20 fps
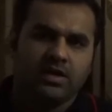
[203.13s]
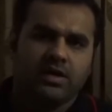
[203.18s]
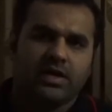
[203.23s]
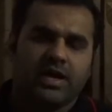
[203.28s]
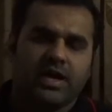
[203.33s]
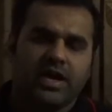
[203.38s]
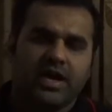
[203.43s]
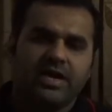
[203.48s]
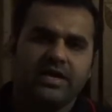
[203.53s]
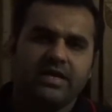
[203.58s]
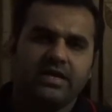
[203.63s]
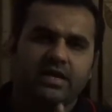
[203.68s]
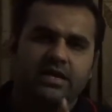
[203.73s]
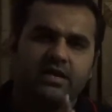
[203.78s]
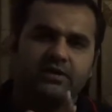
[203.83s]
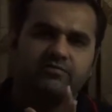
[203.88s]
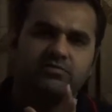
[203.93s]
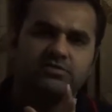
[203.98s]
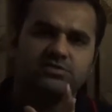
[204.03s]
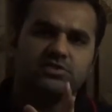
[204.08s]
And
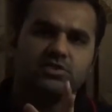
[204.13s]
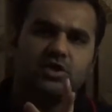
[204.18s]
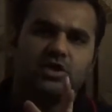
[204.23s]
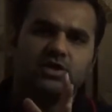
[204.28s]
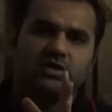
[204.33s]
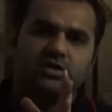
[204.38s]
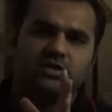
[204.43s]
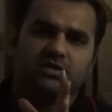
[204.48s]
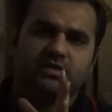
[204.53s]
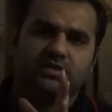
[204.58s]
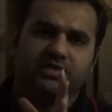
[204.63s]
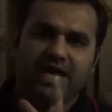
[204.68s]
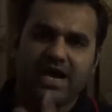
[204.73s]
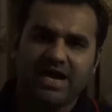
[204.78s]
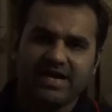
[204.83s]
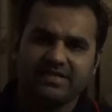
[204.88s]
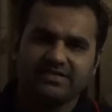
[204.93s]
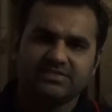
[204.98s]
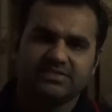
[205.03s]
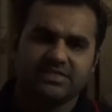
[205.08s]
it was not
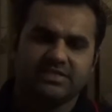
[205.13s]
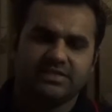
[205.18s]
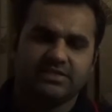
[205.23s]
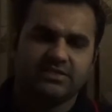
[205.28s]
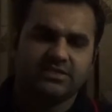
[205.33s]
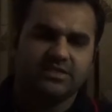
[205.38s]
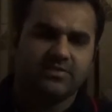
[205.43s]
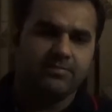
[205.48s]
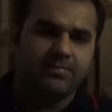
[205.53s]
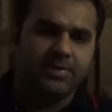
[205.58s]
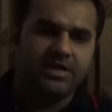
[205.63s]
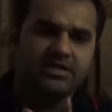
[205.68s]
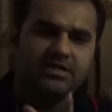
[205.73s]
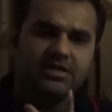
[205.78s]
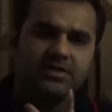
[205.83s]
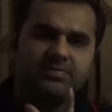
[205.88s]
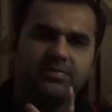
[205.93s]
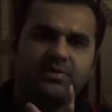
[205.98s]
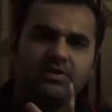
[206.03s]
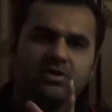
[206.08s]
that asset, the
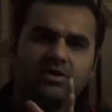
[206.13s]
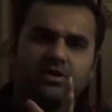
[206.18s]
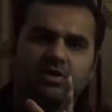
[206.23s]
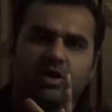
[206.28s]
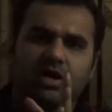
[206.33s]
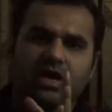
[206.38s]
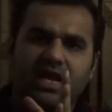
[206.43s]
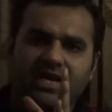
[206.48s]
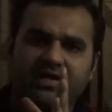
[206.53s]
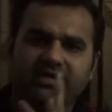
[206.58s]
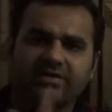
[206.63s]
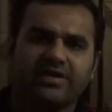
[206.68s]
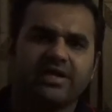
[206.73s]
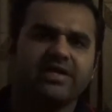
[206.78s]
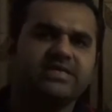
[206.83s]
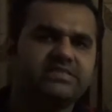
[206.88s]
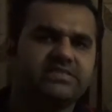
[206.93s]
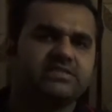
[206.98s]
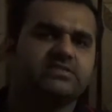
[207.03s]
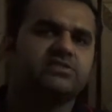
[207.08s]
multiple
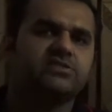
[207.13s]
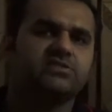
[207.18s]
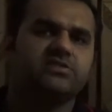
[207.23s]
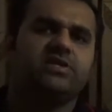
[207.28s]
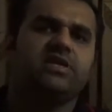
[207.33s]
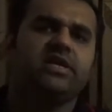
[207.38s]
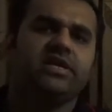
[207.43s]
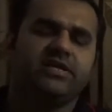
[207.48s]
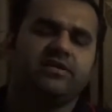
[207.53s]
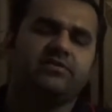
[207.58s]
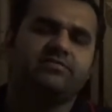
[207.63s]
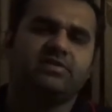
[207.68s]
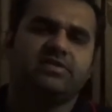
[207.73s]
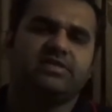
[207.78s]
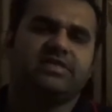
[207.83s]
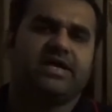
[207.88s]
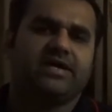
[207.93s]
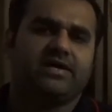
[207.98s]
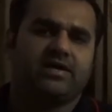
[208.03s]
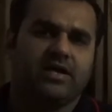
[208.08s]
collateralization linked with
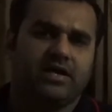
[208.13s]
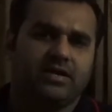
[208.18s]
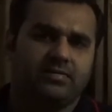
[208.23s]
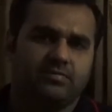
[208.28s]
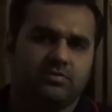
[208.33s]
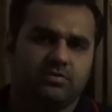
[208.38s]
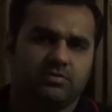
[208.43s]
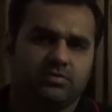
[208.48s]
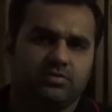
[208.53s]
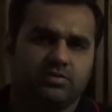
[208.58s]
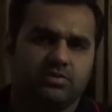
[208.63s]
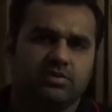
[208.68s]
that LIBOR.